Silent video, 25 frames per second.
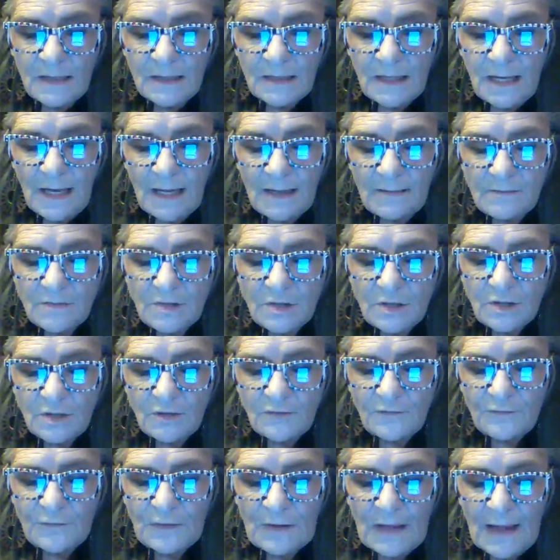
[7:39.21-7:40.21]
came to
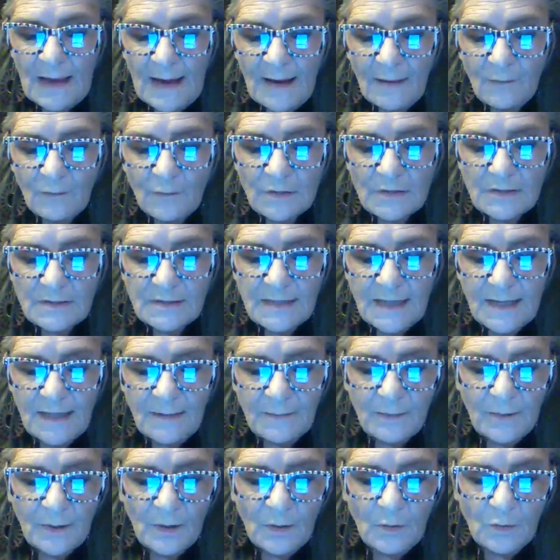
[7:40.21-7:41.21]
the flat with
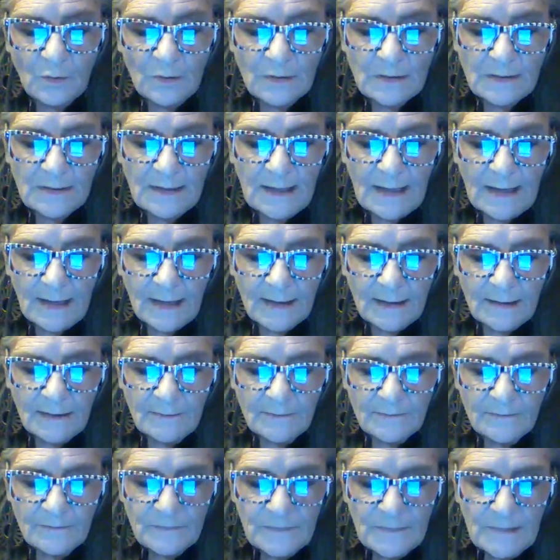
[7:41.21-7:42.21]
Deborah one
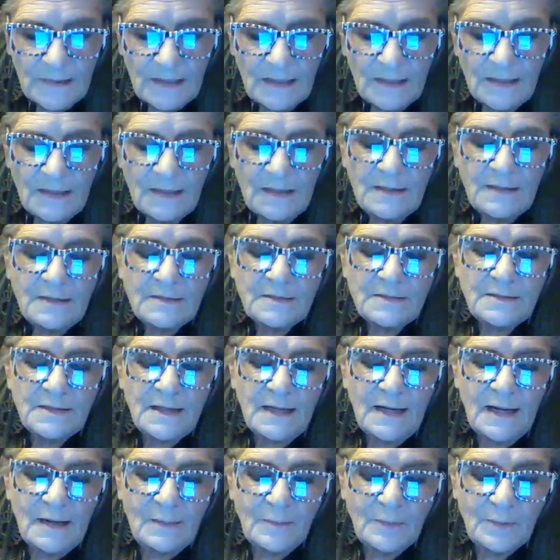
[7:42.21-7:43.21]
day.
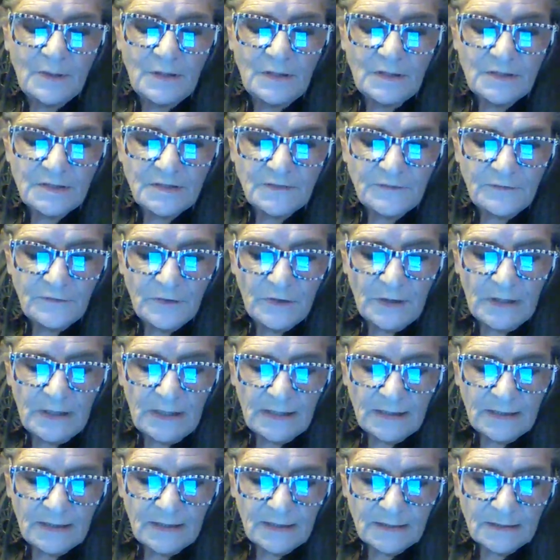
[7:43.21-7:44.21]
Deborah's
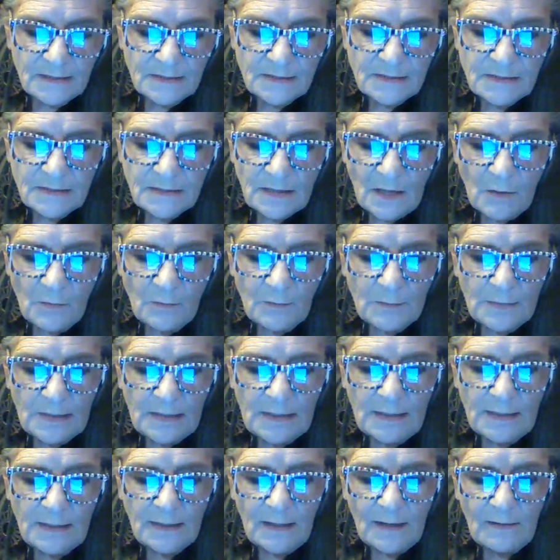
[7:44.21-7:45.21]
friends, so
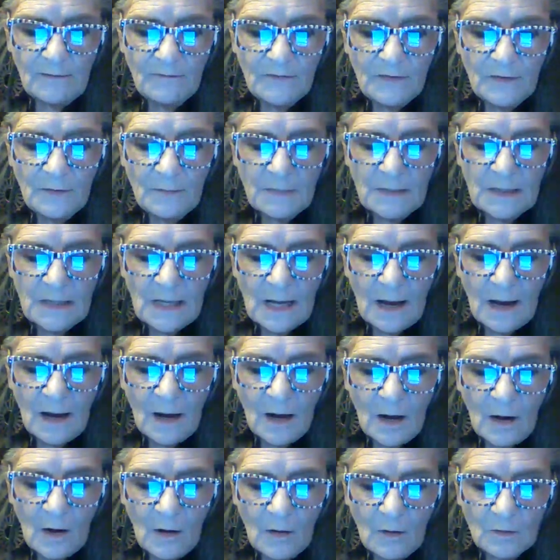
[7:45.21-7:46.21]
many of them, and
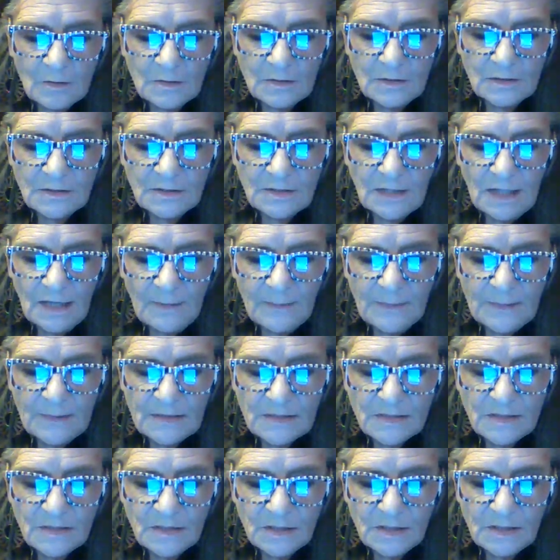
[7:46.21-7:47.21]
all, to
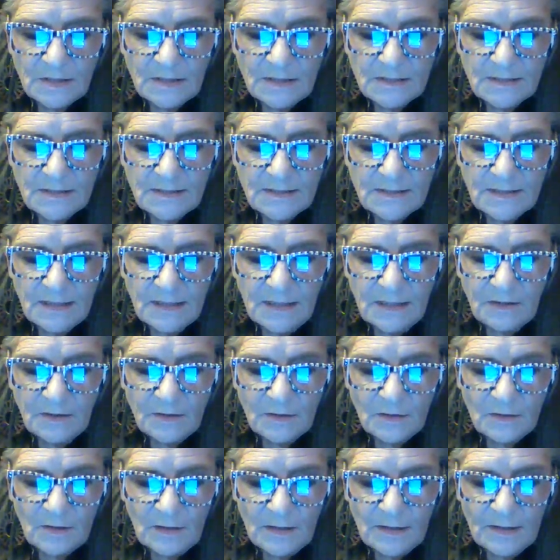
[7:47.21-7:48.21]
Tuppence, looking
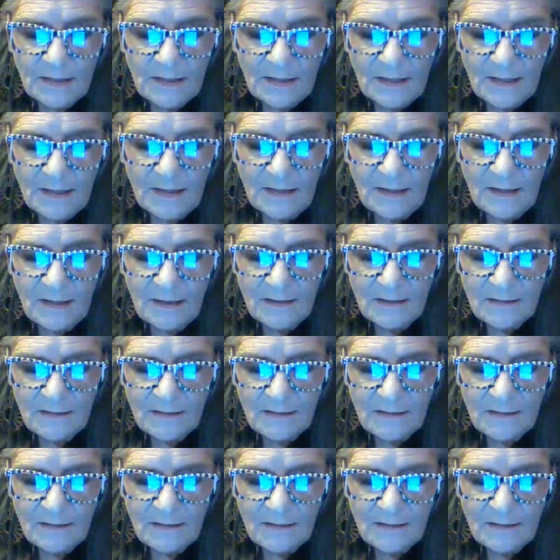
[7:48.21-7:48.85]
singularly